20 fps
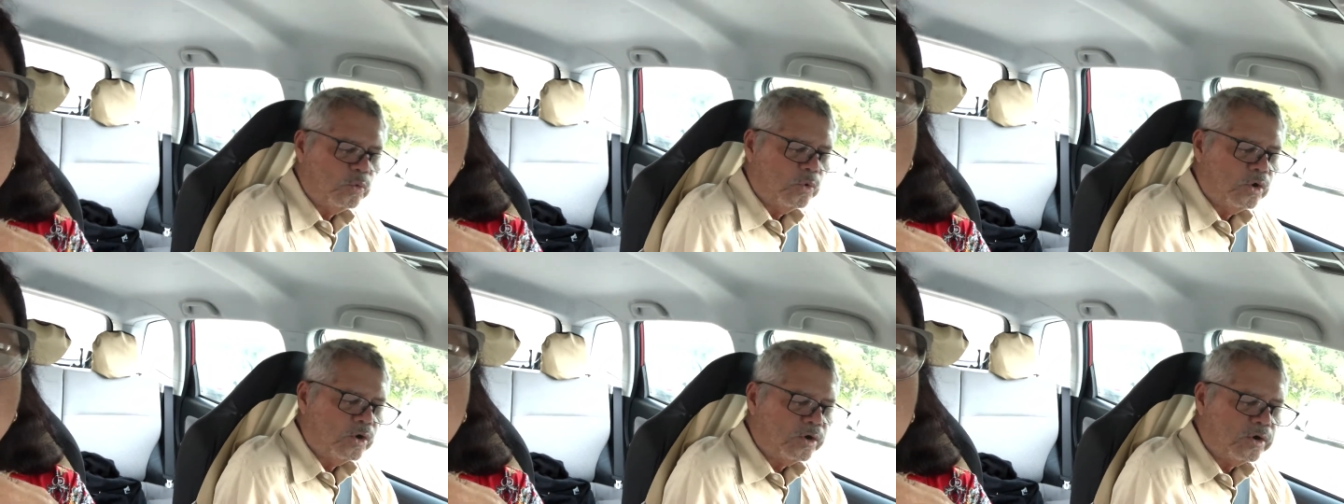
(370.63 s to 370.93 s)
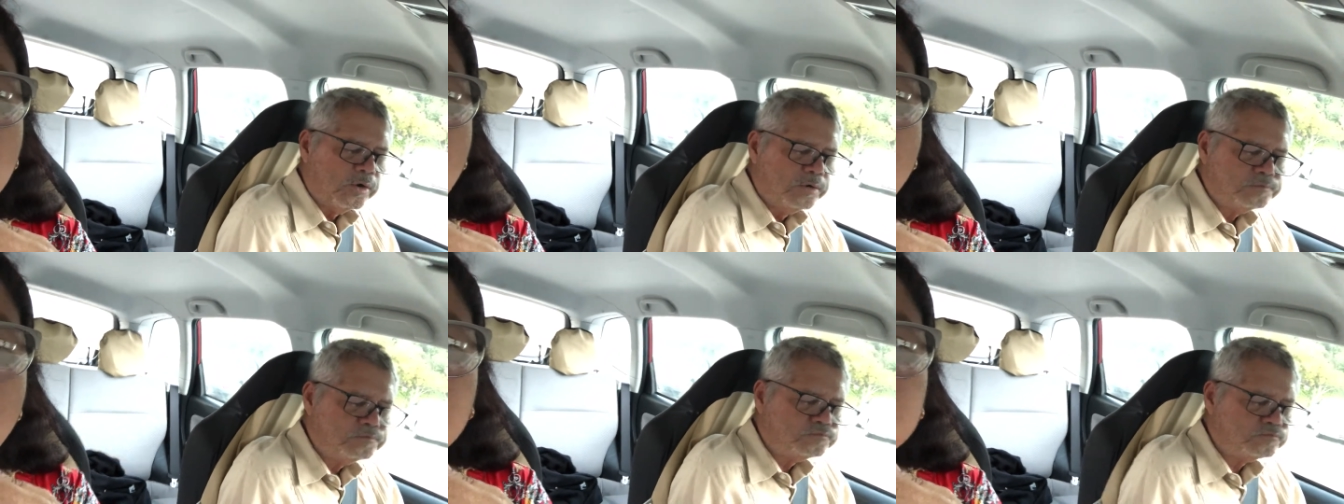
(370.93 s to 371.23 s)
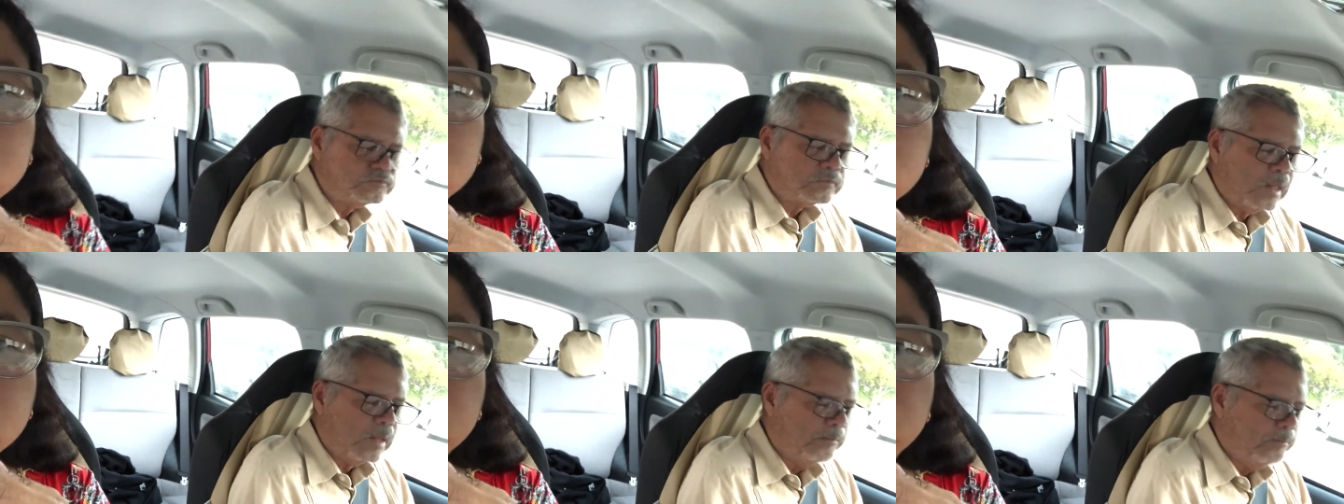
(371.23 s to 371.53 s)
work.
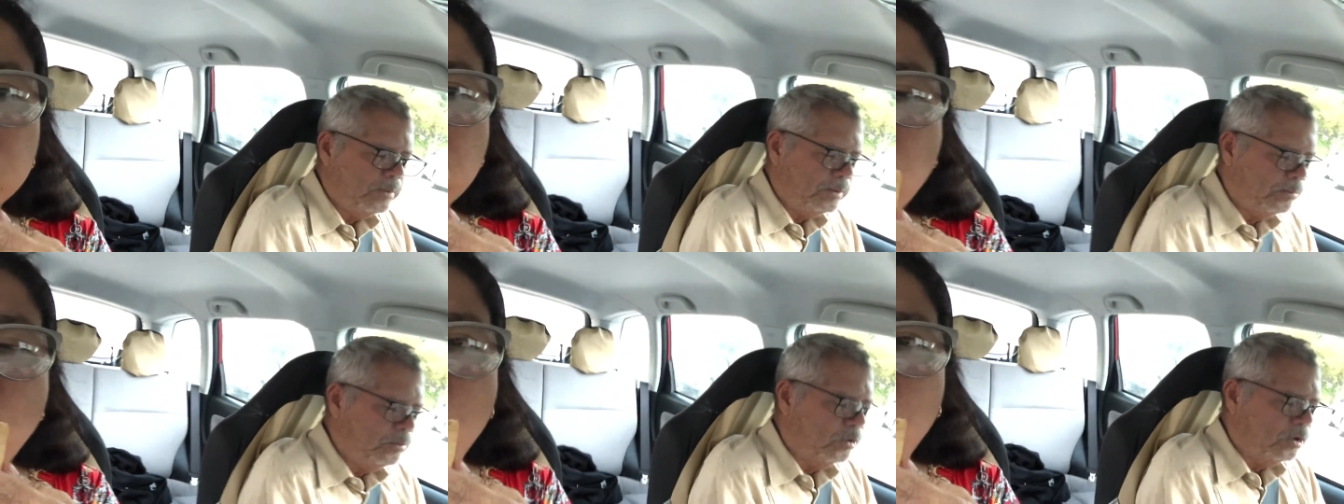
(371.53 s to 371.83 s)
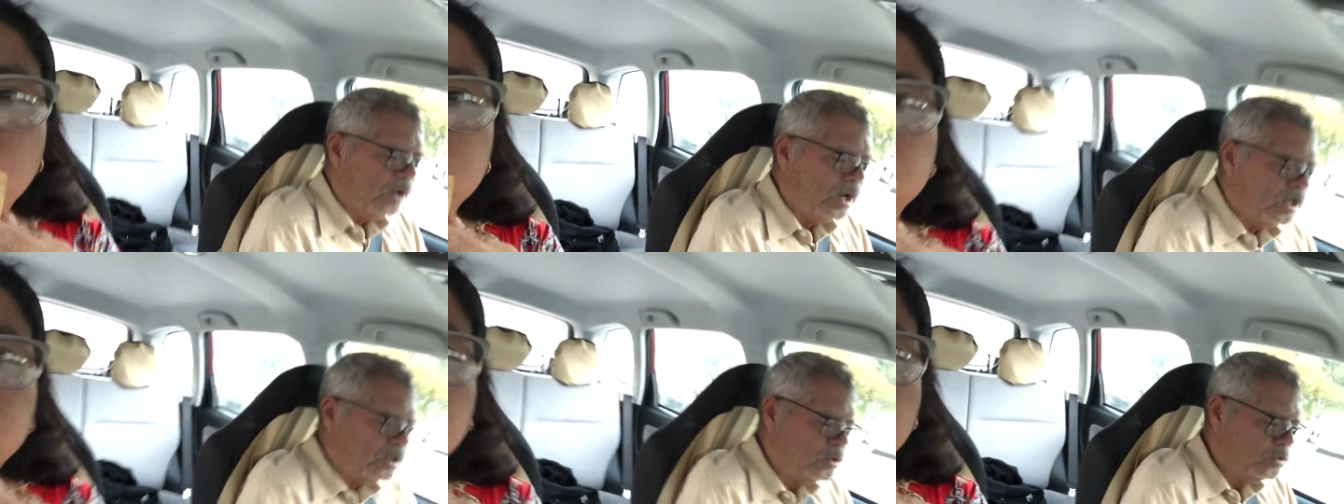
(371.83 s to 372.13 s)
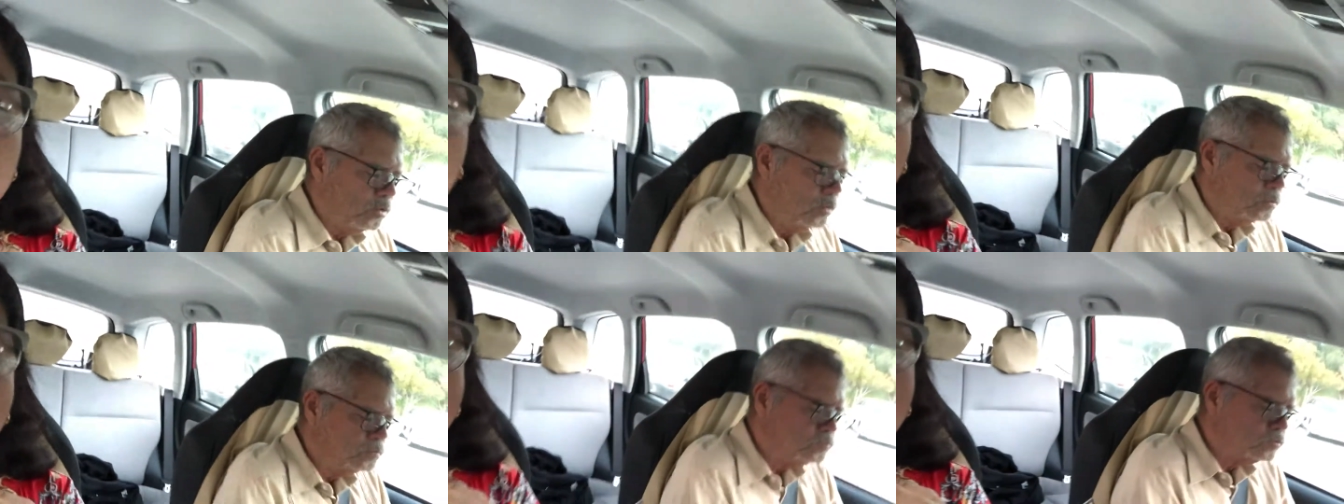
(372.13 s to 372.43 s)
Mm -hmm. People like
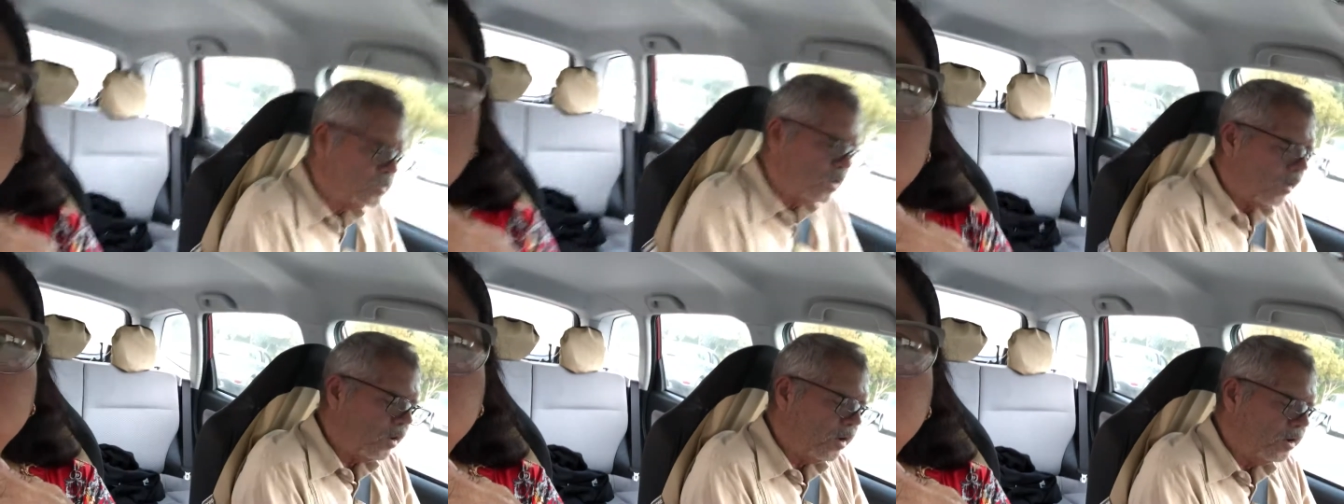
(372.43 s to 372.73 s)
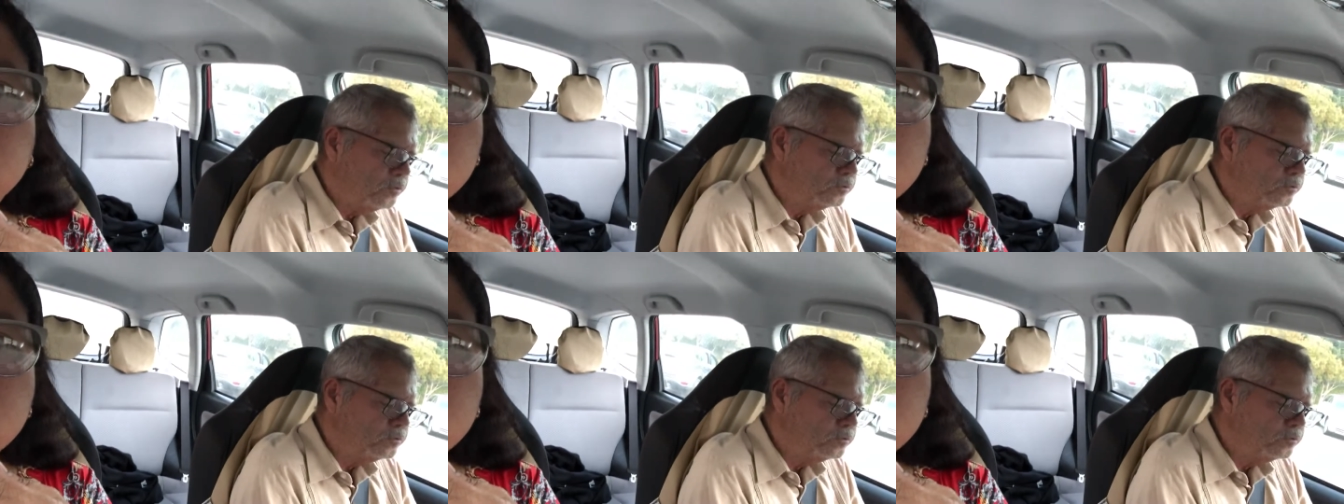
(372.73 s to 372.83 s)
you, okay?